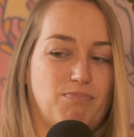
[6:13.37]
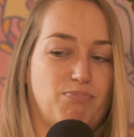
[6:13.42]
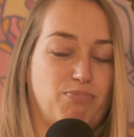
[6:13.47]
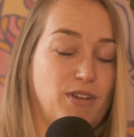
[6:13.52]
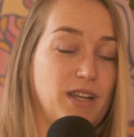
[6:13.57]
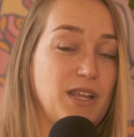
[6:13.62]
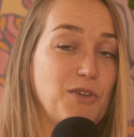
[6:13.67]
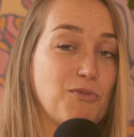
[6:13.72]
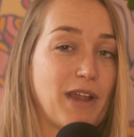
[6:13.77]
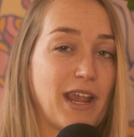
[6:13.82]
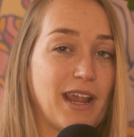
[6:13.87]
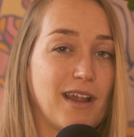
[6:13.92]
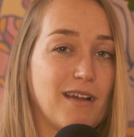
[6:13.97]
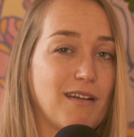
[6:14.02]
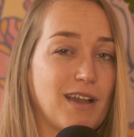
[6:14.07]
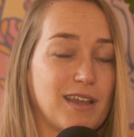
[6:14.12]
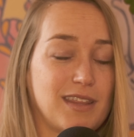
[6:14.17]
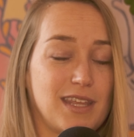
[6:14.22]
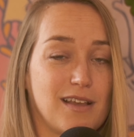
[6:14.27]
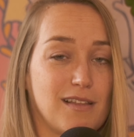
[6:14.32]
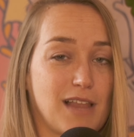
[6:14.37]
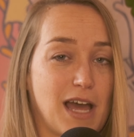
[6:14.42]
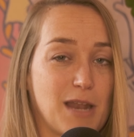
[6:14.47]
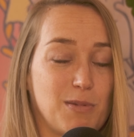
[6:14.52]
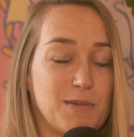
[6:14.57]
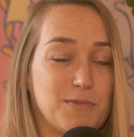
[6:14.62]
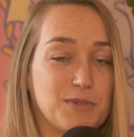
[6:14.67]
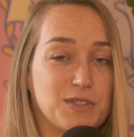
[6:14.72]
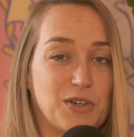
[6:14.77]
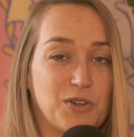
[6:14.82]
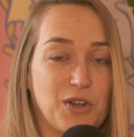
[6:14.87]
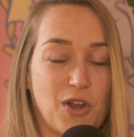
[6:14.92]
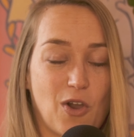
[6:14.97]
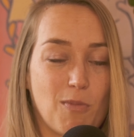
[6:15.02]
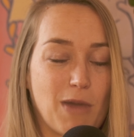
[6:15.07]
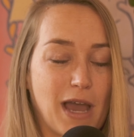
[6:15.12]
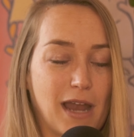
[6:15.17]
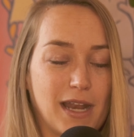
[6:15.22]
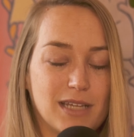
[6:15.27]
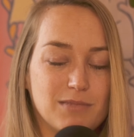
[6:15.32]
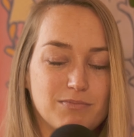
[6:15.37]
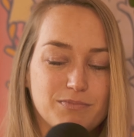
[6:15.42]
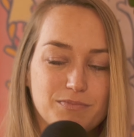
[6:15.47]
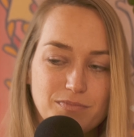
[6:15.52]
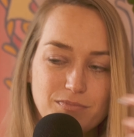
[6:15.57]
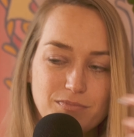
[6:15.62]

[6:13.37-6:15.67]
pretty rare. I think a lot of people don't know about it.